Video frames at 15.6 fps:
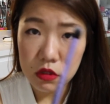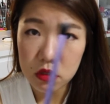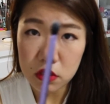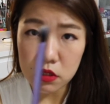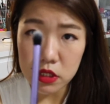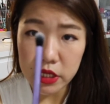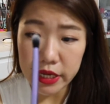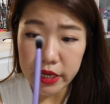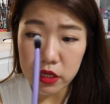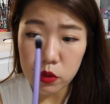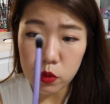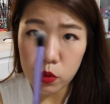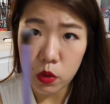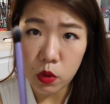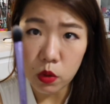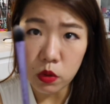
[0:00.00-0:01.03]
second to
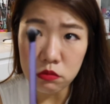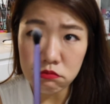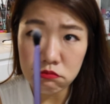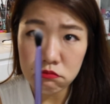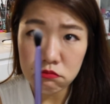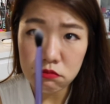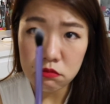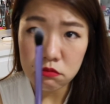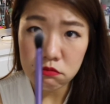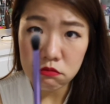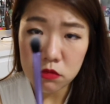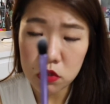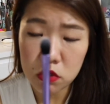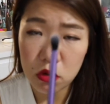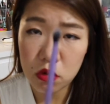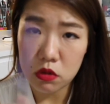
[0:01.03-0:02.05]
go.
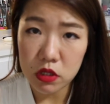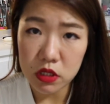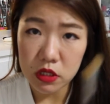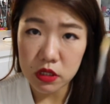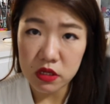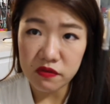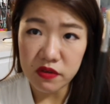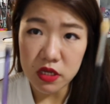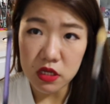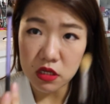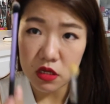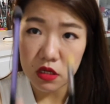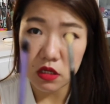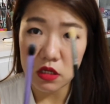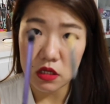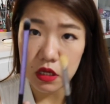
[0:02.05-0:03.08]
So this is first,
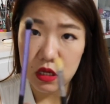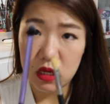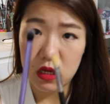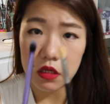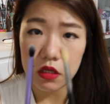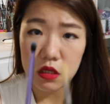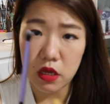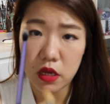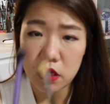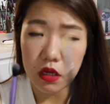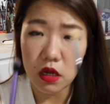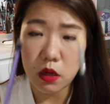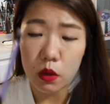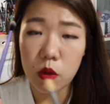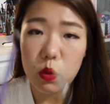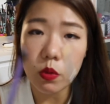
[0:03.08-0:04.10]
this is second. That
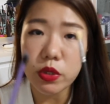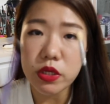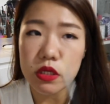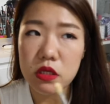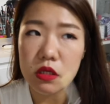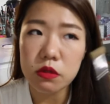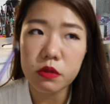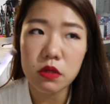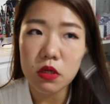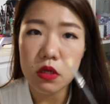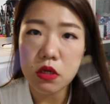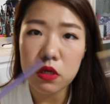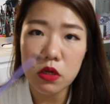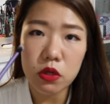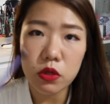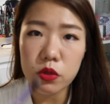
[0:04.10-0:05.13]
I always,
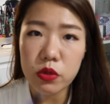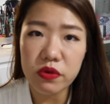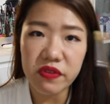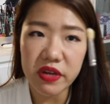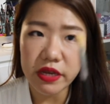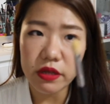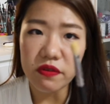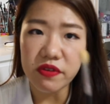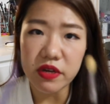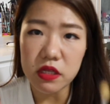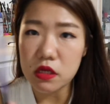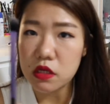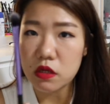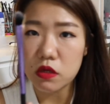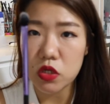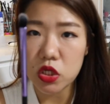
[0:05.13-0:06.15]
if I cannot find
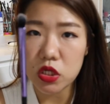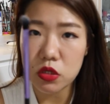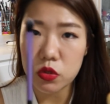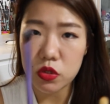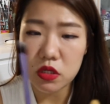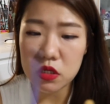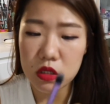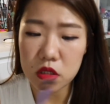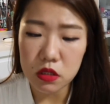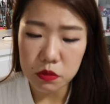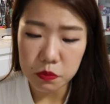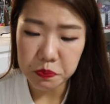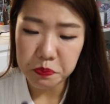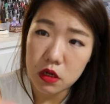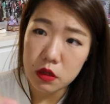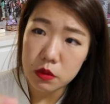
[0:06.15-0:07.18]
this, I'll just use this
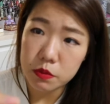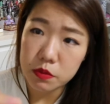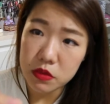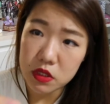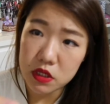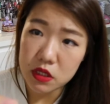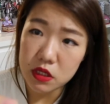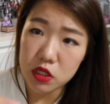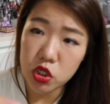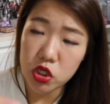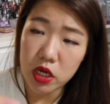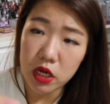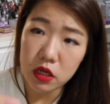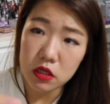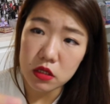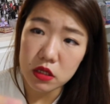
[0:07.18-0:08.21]
these
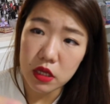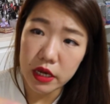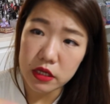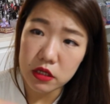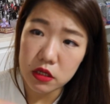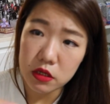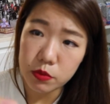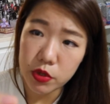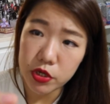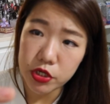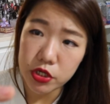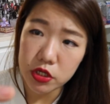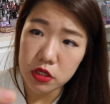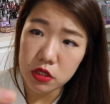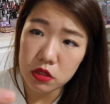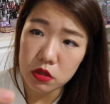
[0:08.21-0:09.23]
gel liner
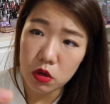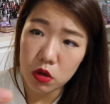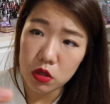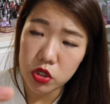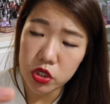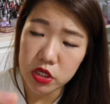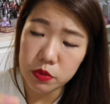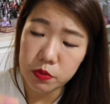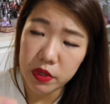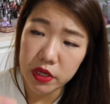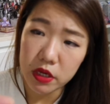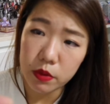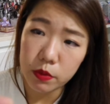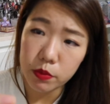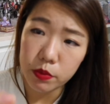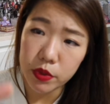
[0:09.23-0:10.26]
brushes or just
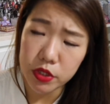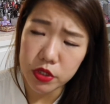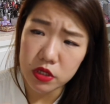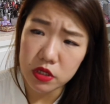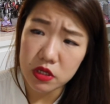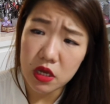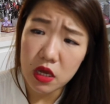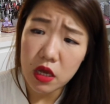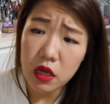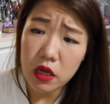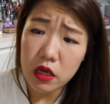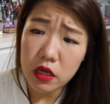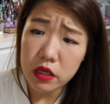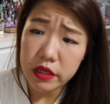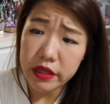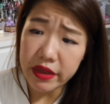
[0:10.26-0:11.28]
makeup brushes.
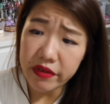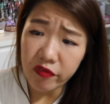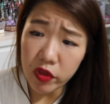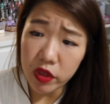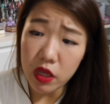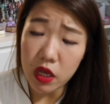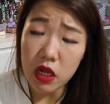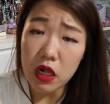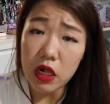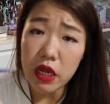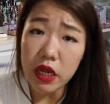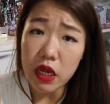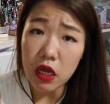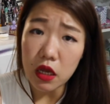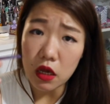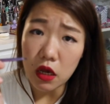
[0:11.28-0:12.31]

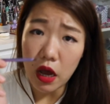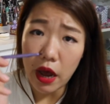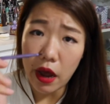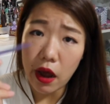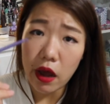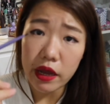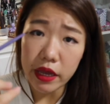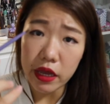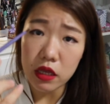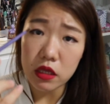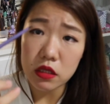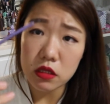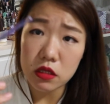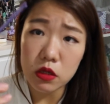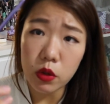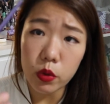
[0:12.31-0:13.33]
Definitely I
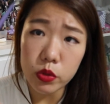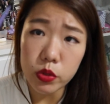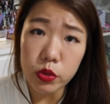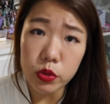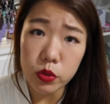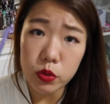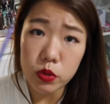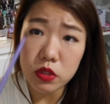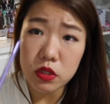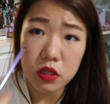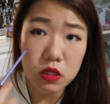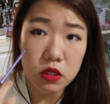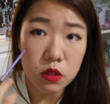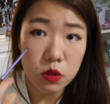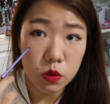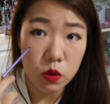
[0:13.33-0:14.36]
can also use
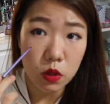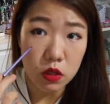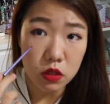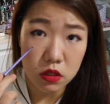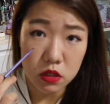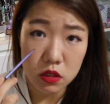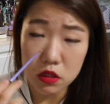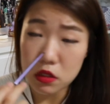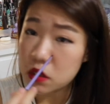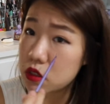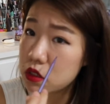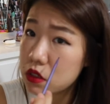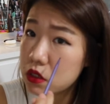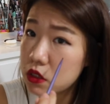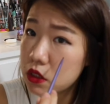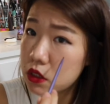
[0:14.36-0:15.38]
this to conceal